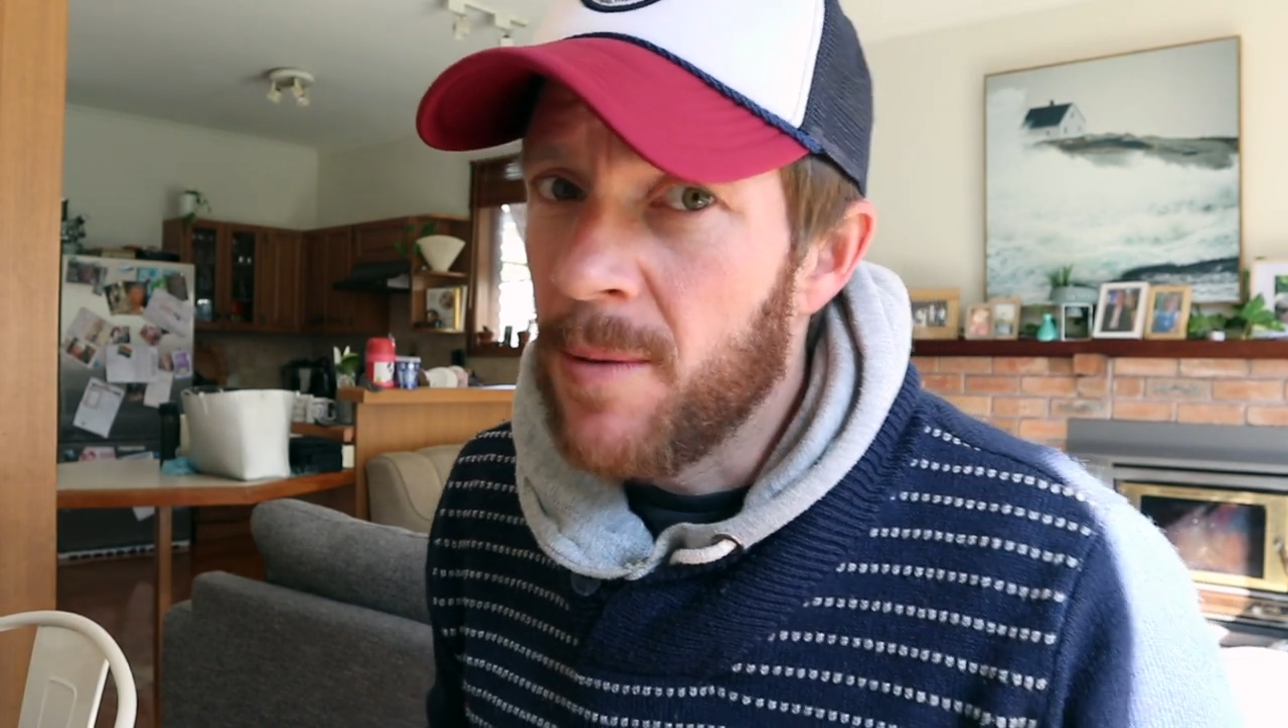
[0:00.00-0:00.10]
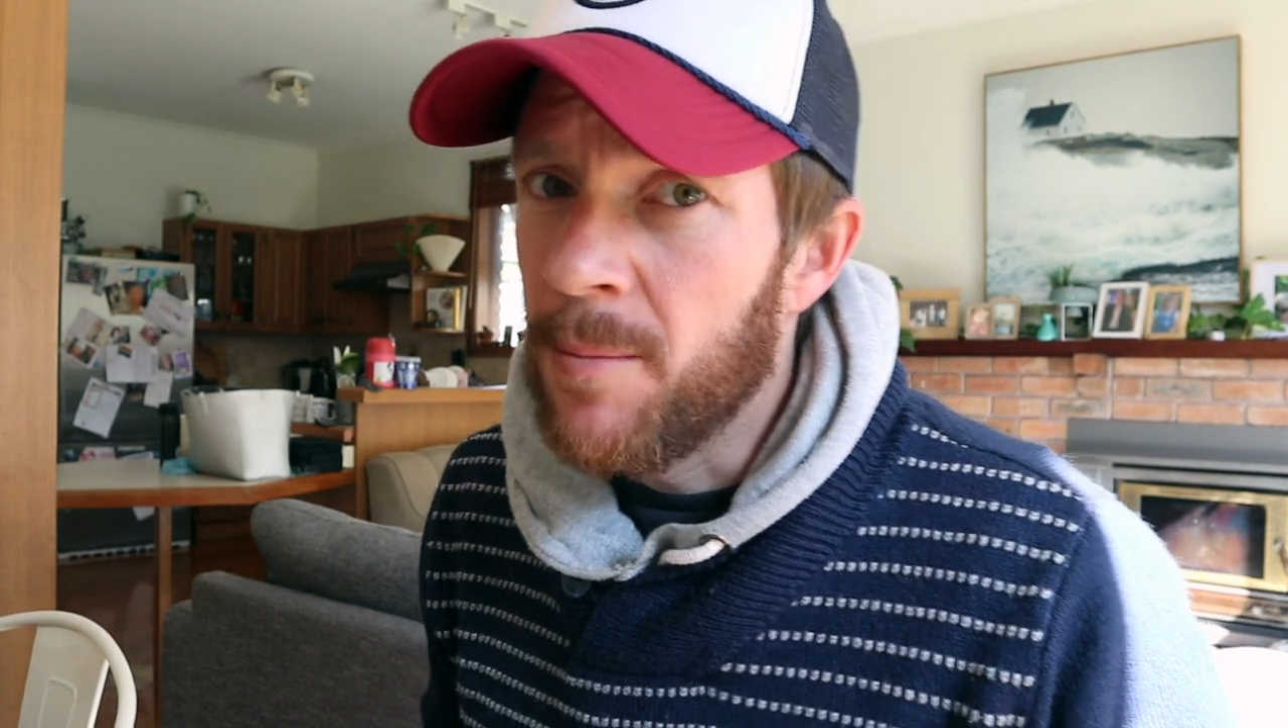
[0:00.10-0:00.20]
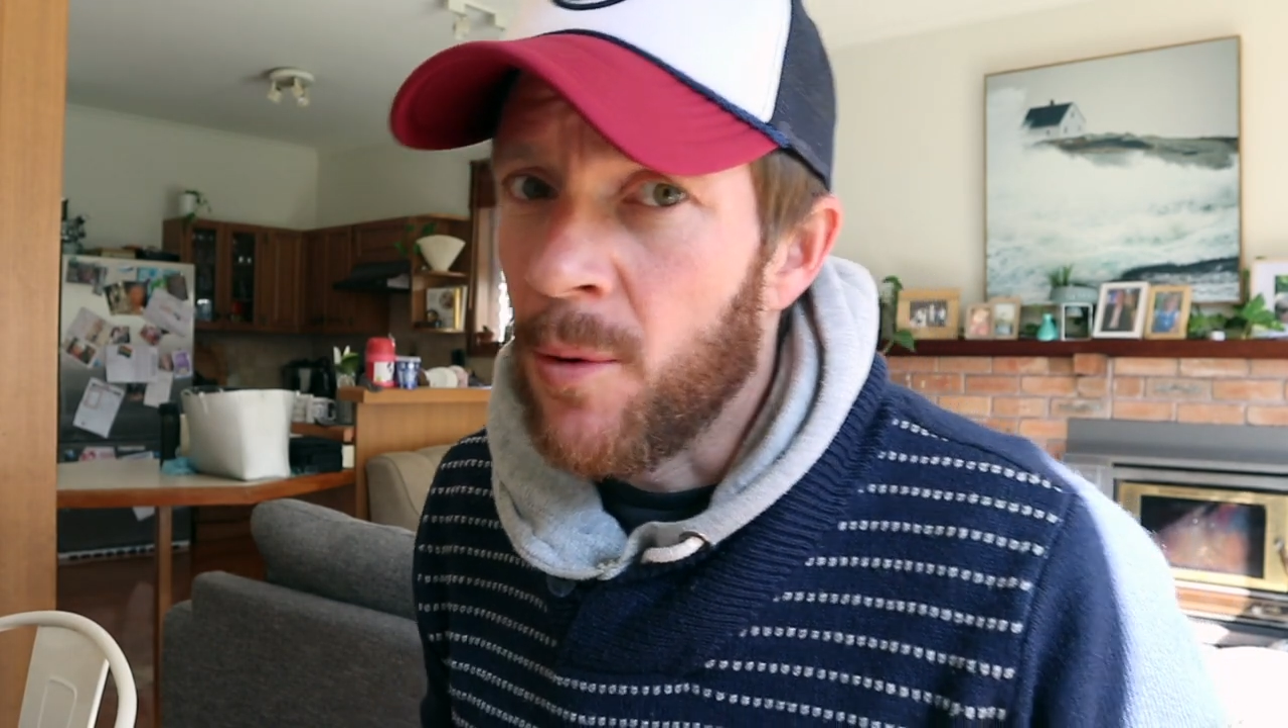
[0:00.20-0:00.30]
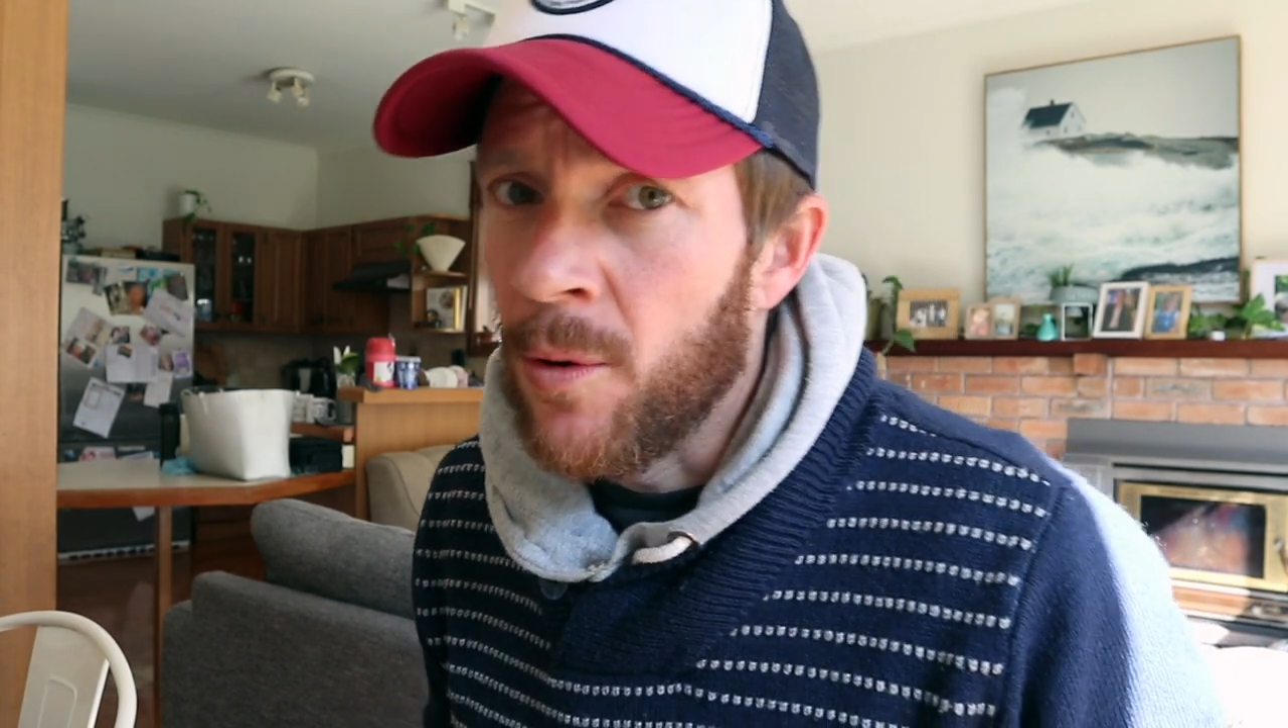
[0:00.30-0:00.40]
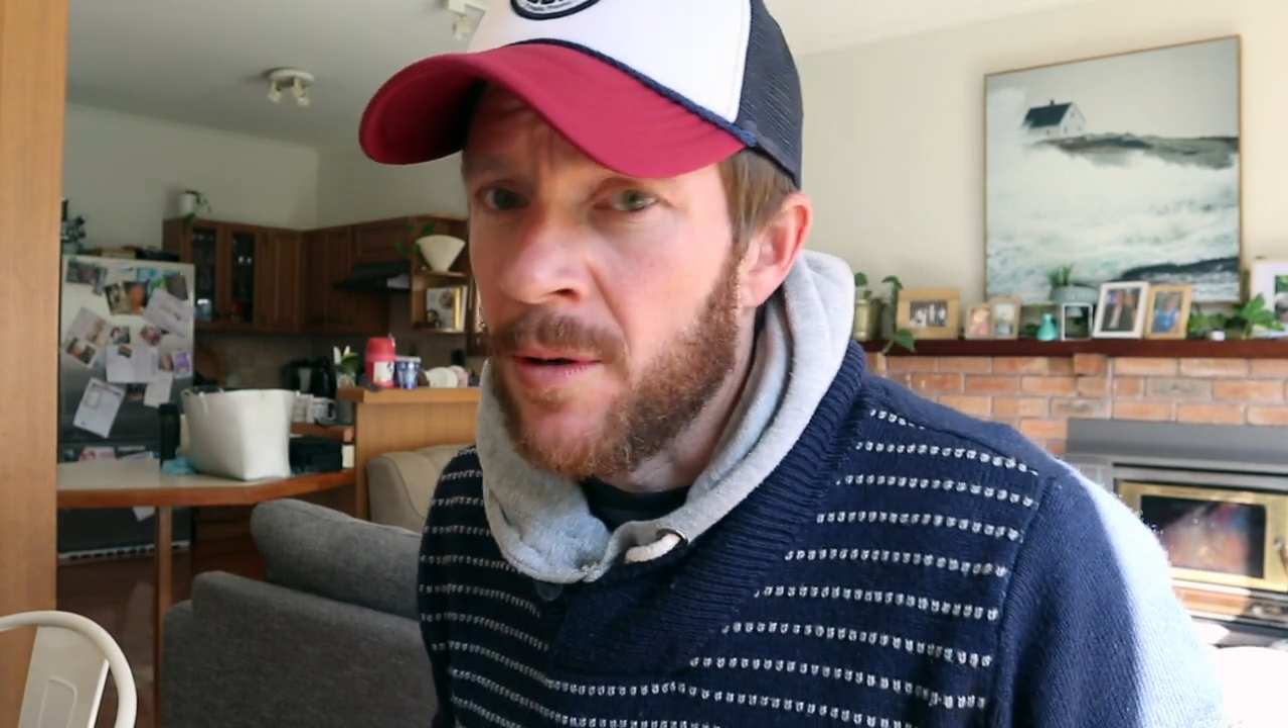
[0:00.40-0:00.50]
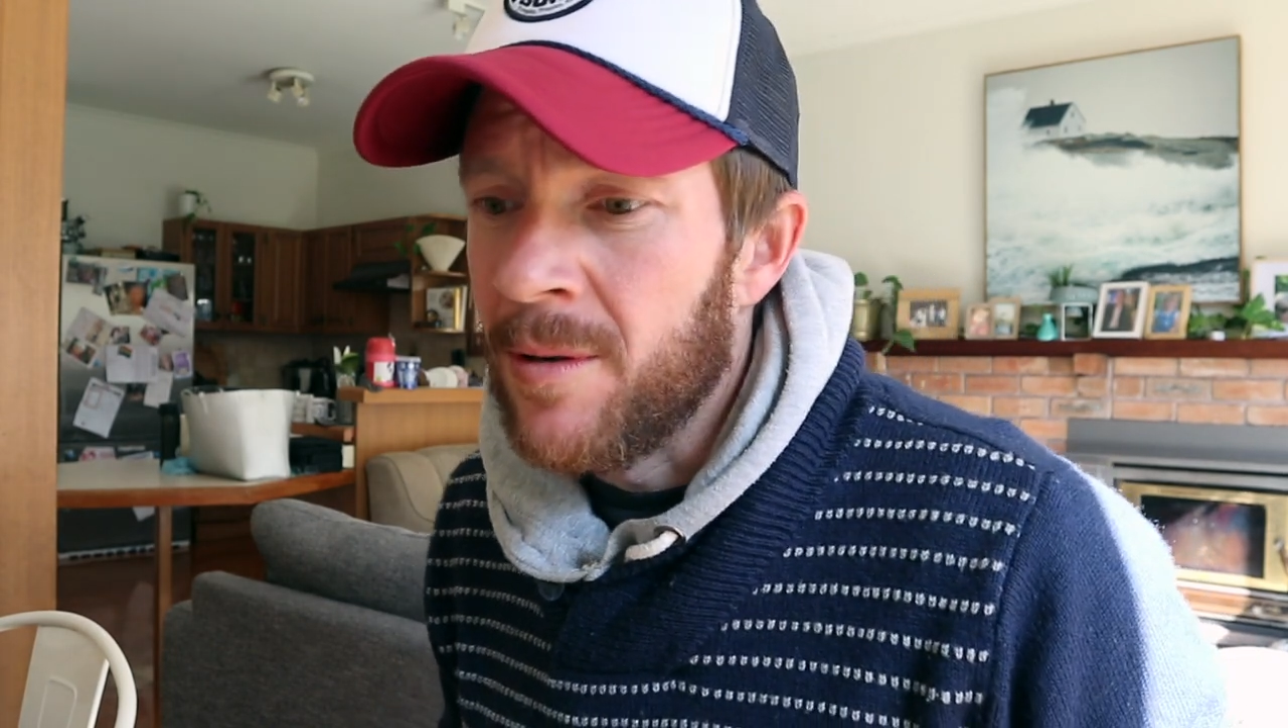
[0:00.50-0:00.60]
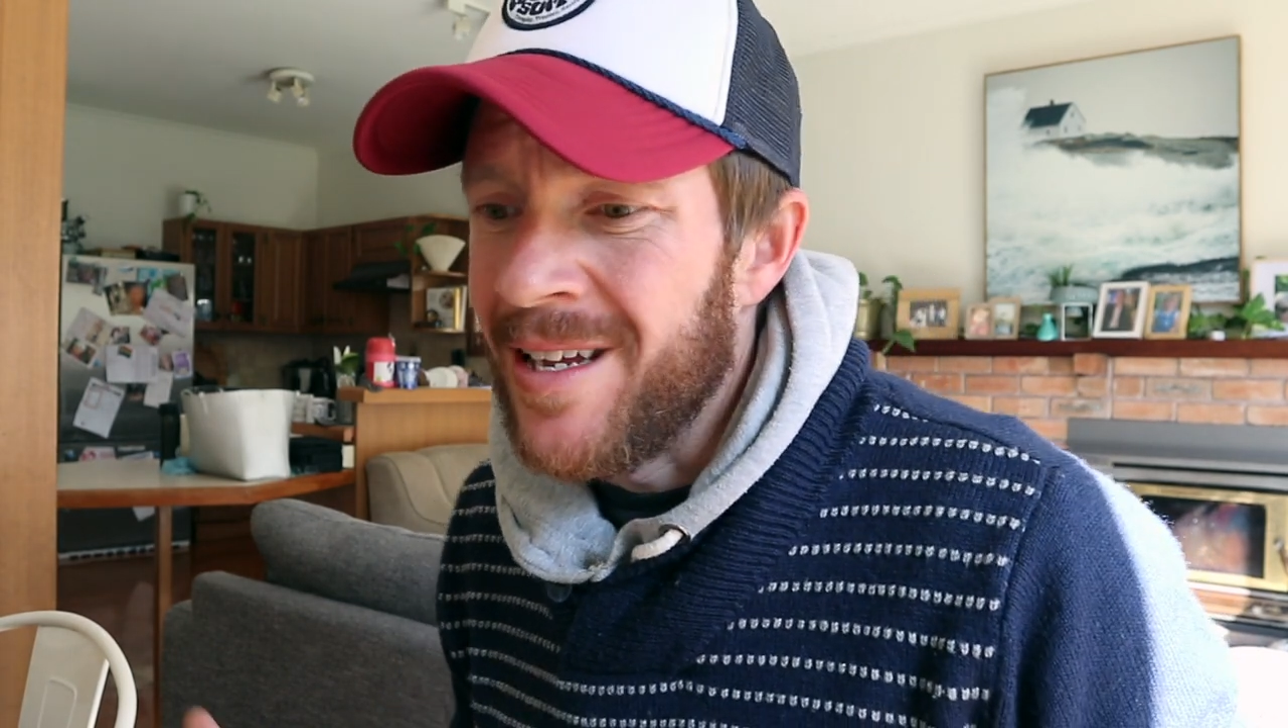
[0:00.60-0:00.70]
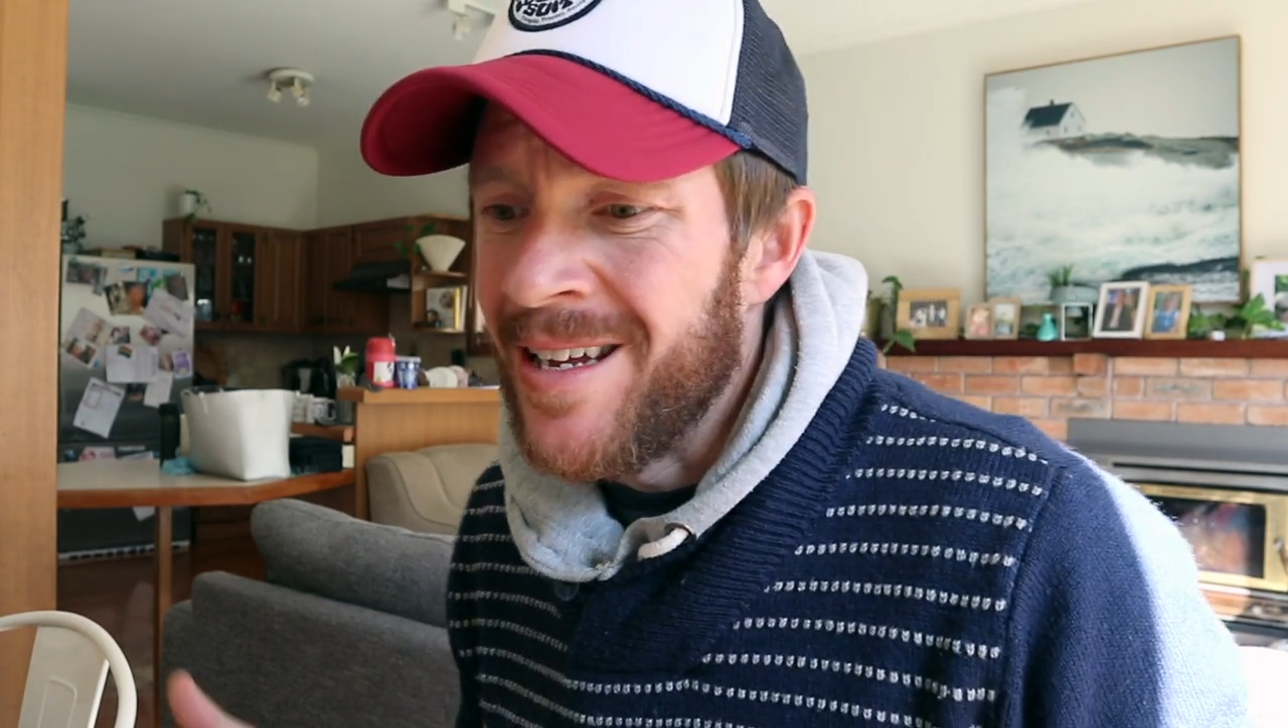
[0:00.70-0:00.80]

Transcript: important,